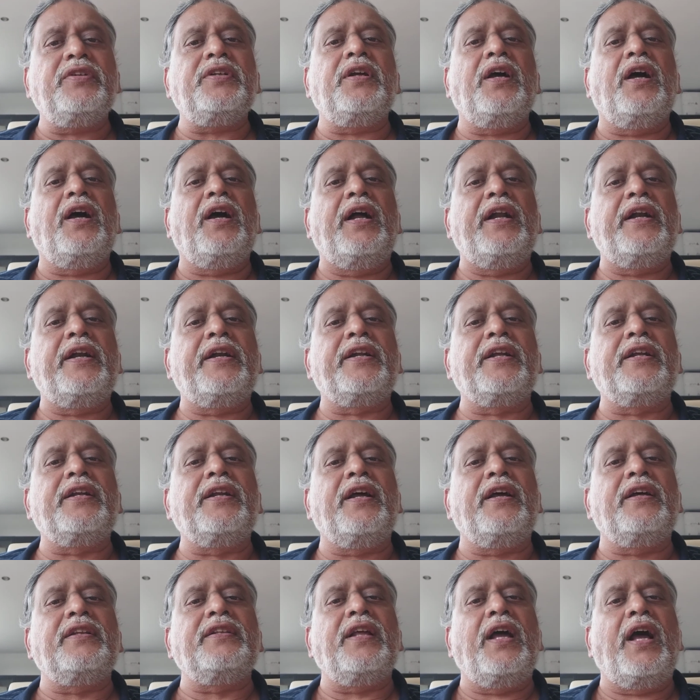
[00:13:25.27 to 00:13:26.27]
And
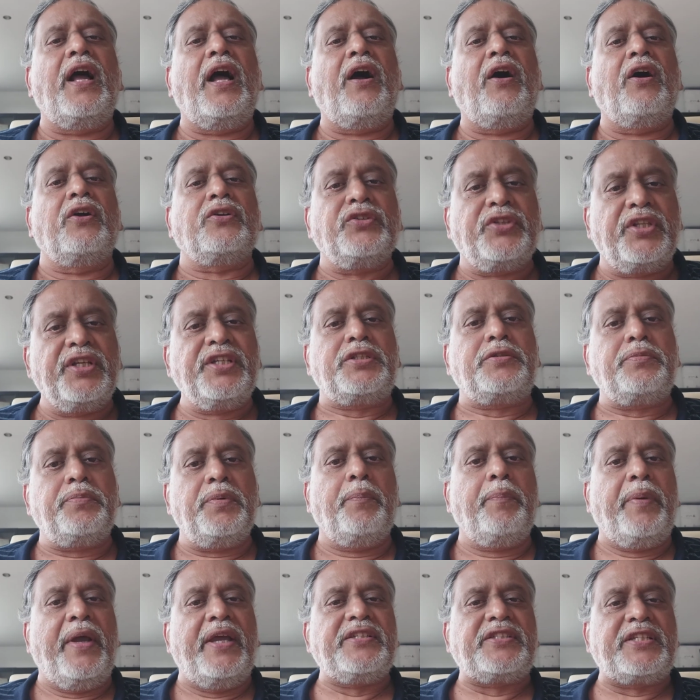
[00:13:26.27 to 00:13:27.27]
on this
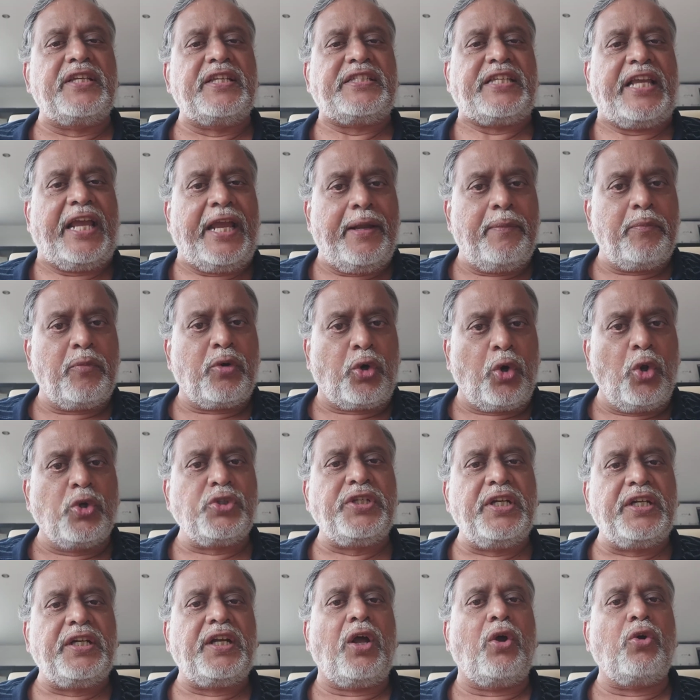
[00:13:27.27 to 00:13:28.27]
basis, I am
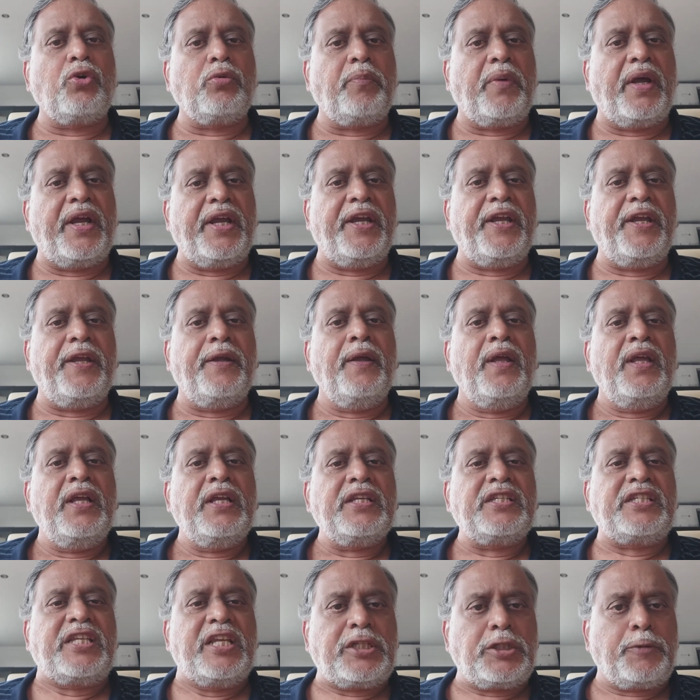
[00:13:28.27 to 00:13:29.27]
closing down my
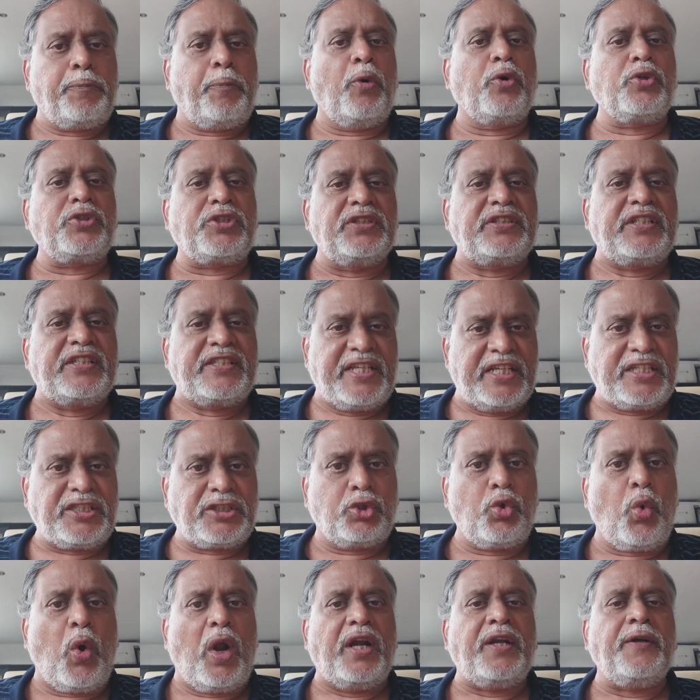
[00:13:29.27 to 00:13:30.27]
sixth portion, the sixth
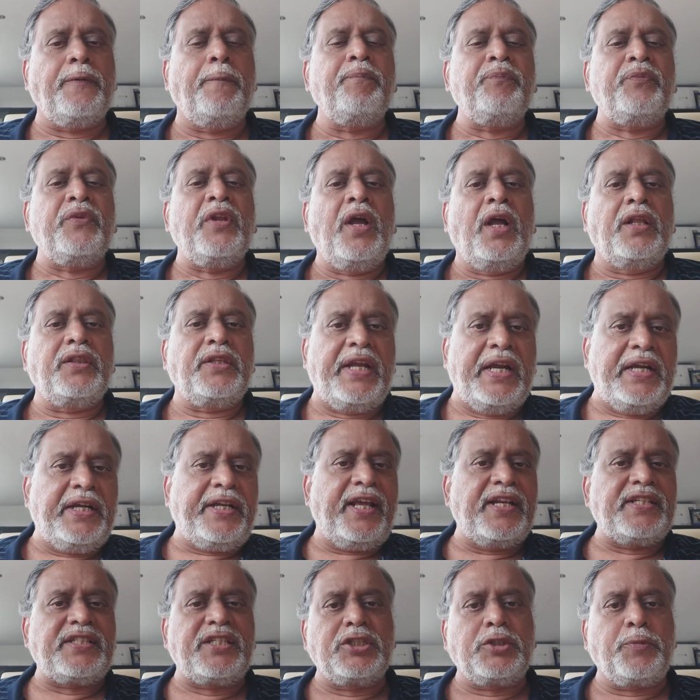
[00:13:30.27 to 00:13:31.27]
one, and the
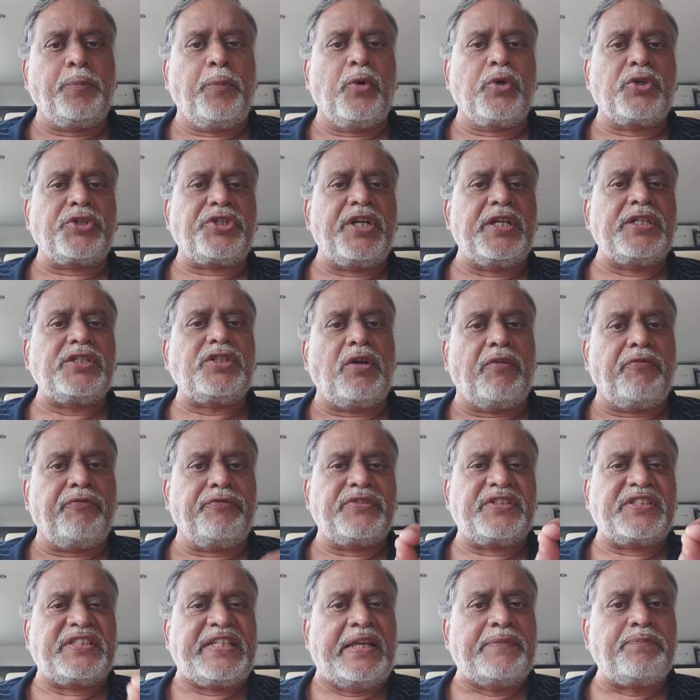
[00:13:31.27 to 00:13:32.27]
entire 6 portions of
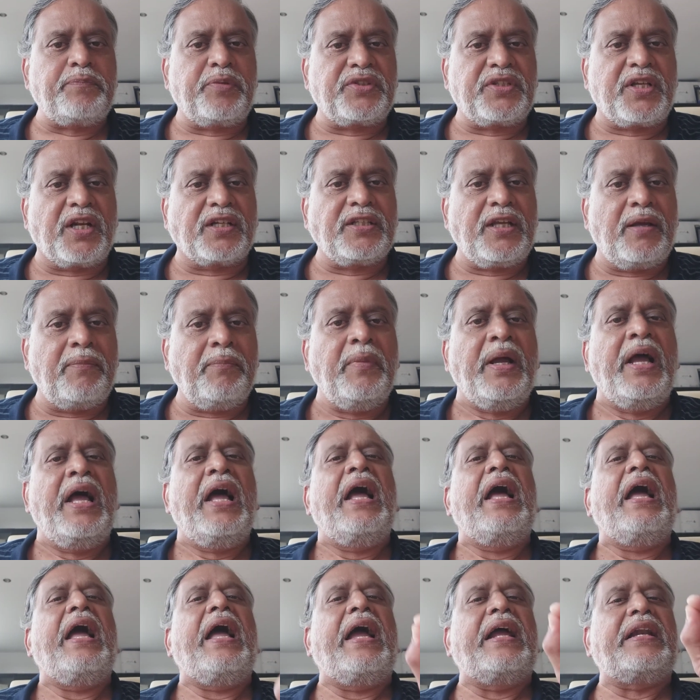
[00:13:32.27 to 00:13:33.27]
Sanskritam
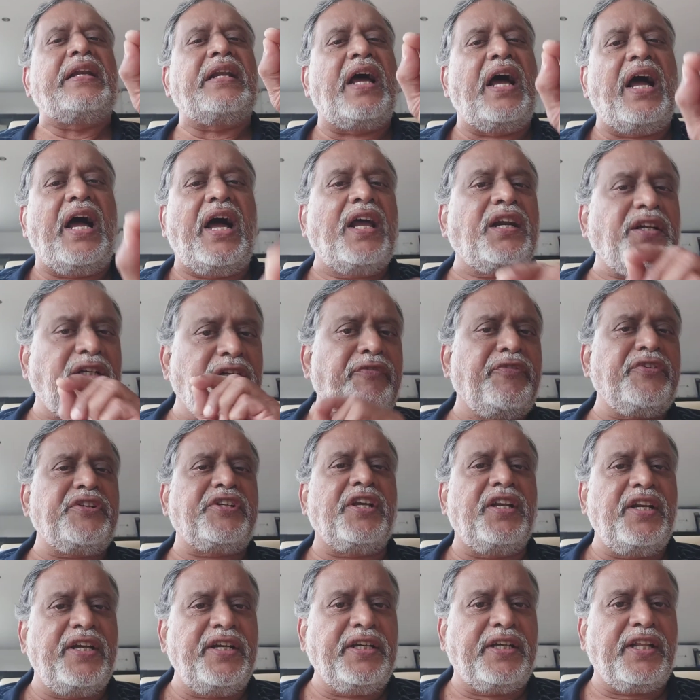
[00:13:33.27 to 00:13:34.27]
and
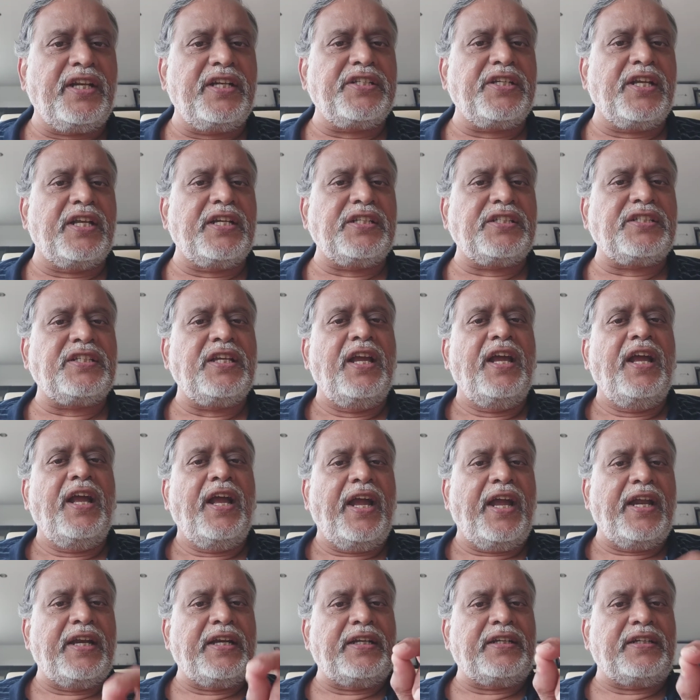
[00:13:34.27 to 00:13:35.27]
artificial intelligence,
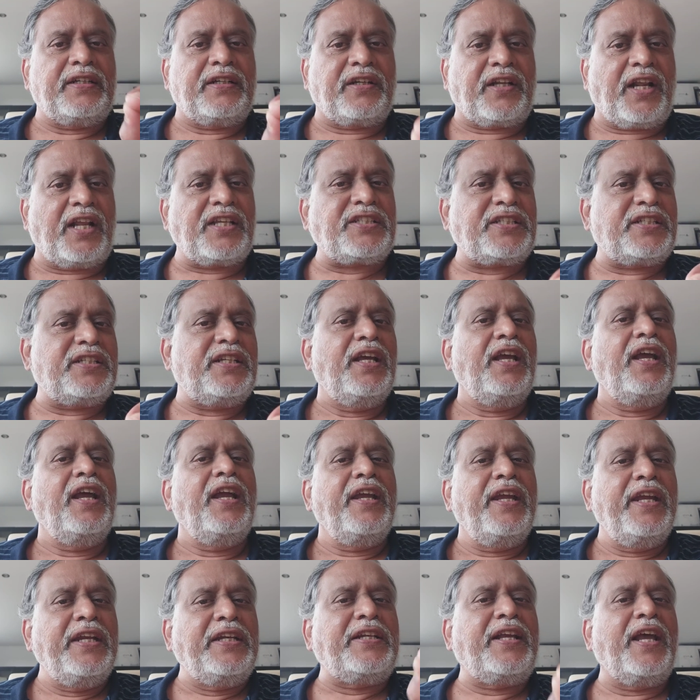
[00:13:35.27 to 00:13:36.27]
and trust
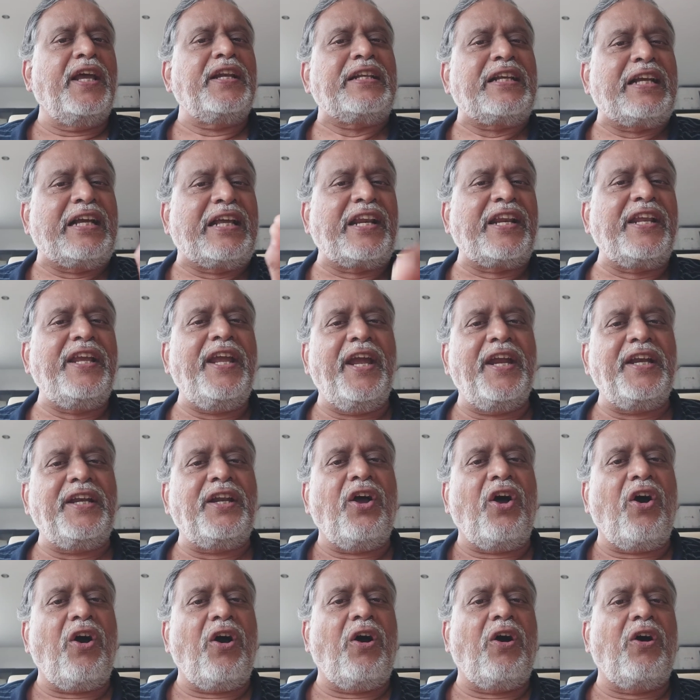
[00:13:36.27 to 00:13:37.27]
it can create
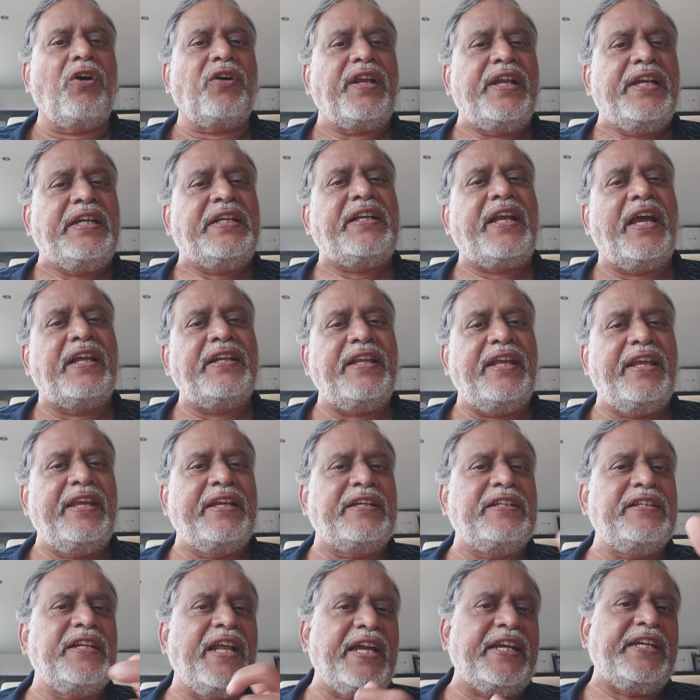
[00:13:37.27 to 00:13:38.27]
or it can
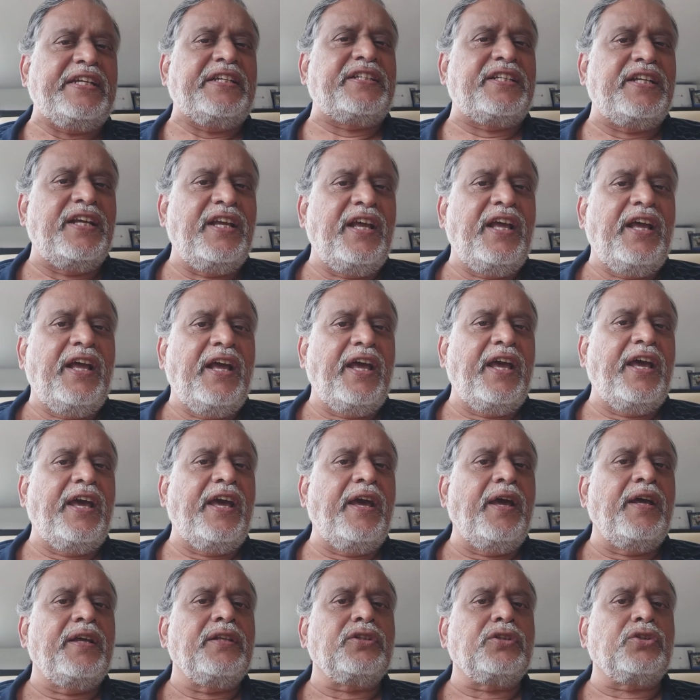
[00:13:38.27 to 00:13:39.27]
ignite
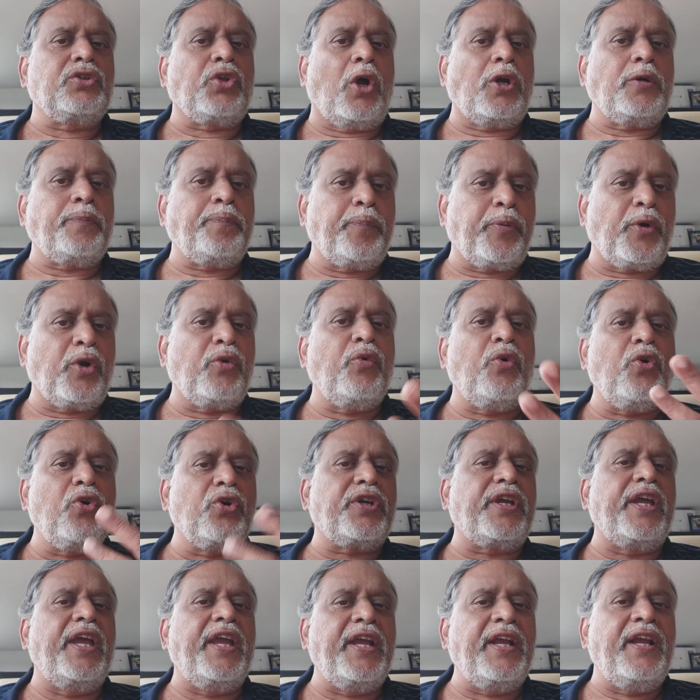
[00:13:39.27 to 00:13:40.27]
a
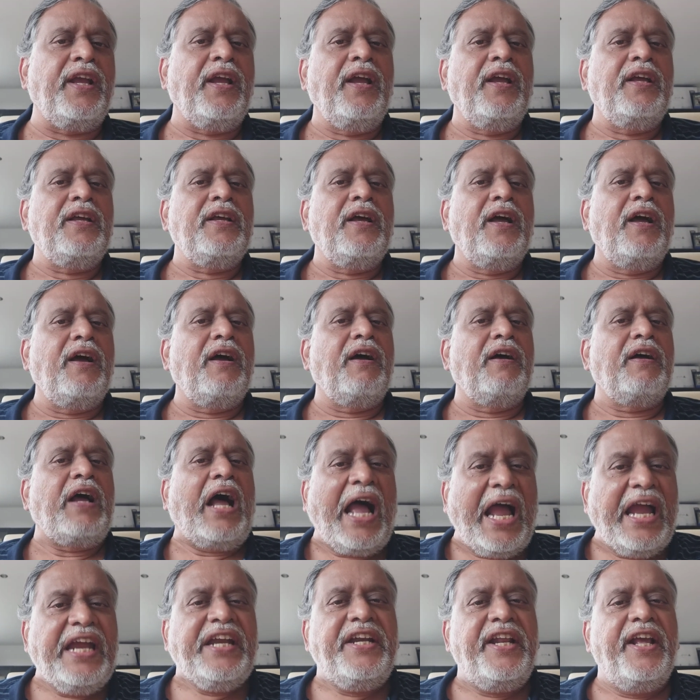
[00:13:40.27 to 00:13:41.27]
thought-provoking
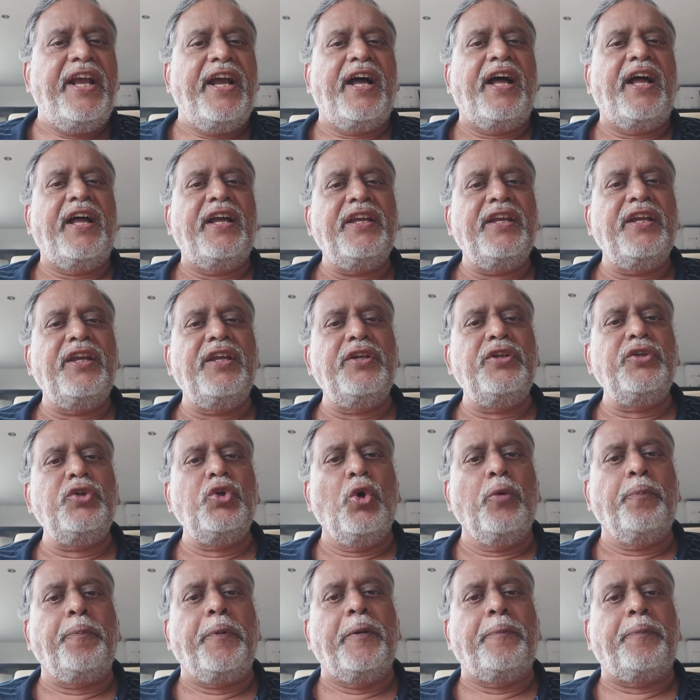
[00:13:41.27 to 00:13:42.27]
idea in
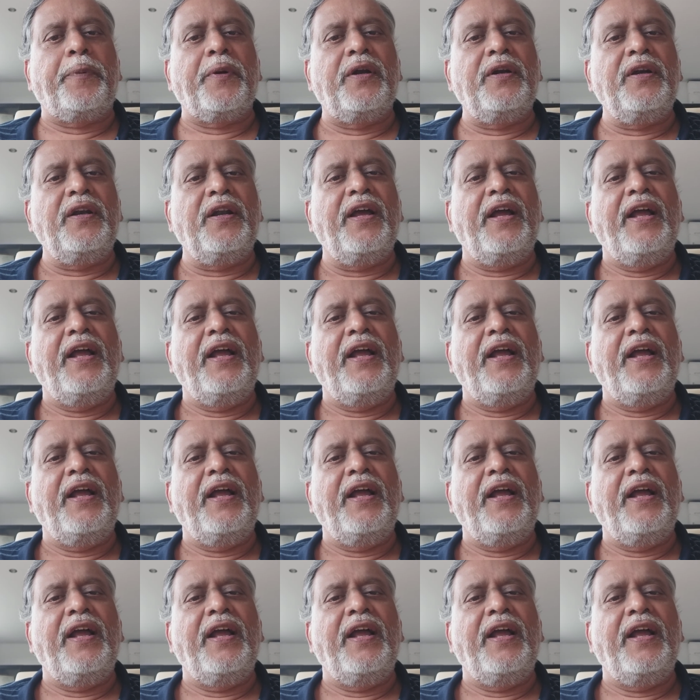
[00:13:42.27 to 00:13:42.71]
new people.